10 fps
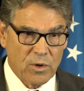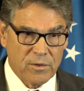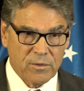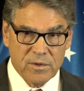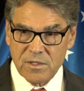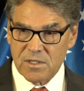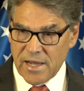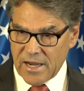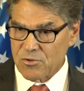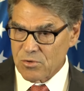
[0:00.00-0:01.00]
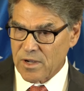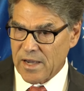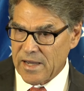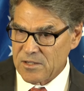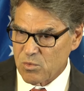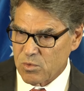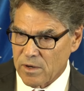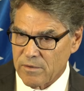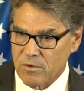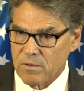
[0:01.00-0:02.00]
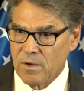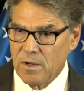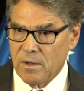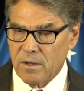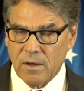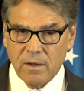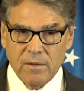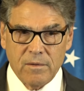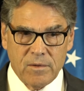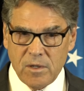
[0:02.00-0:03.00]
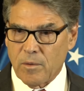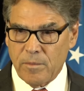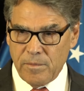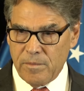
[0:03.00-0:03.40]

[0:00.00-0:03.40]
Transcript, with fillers: whether it's natural gas, whatever, uh, you know,